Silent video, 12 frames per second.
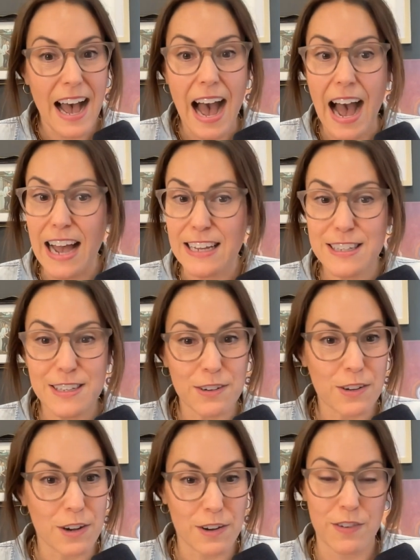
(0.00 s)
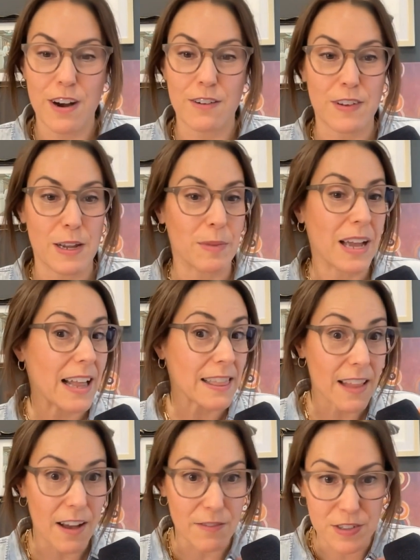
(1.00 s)
I still cook for our family. I
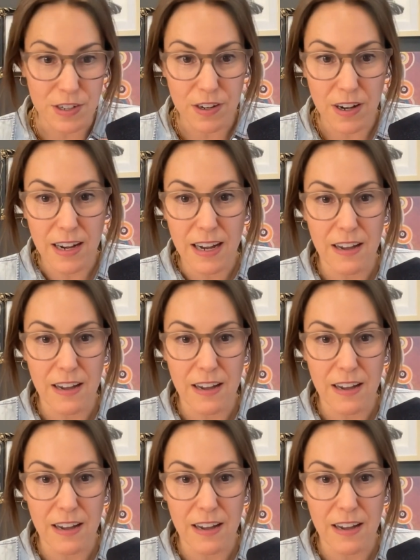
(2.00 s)
love to cook.